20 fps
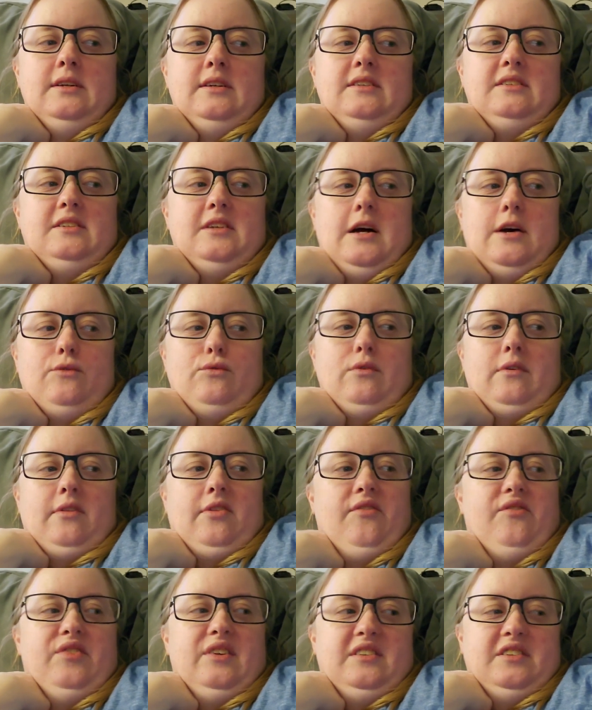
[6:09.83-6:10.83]
It's not worth
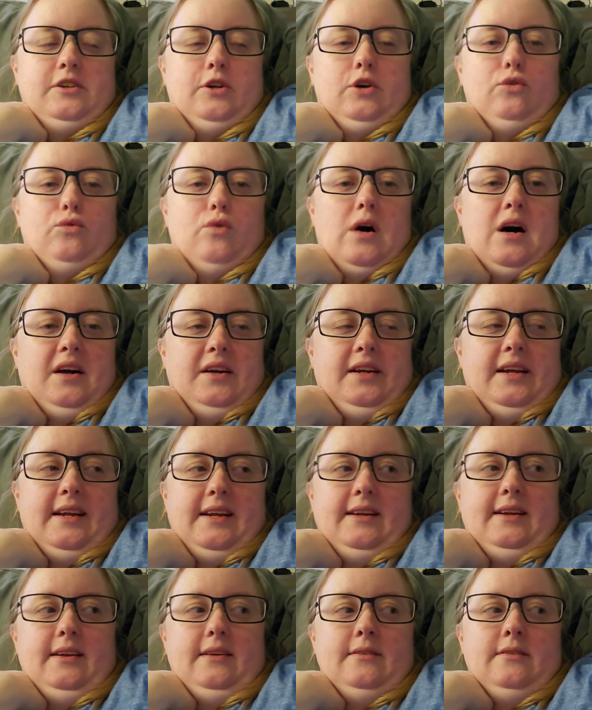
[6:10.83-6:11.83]
the physical
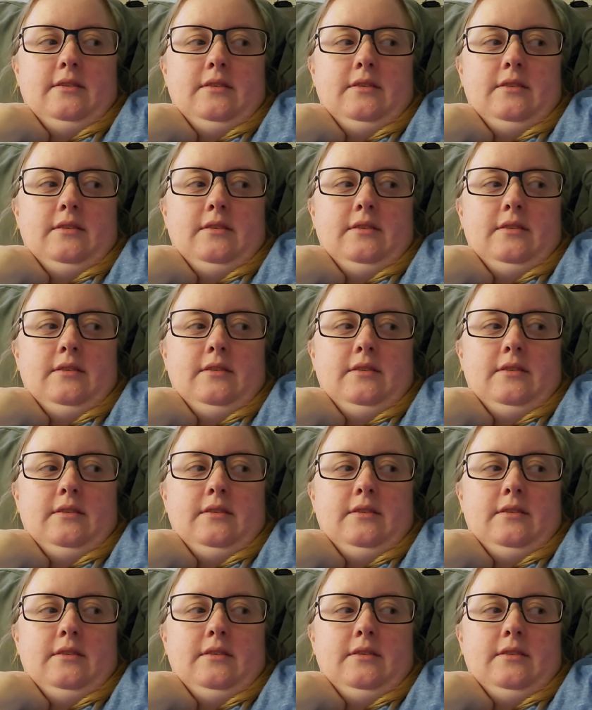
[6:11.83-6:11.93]
walking.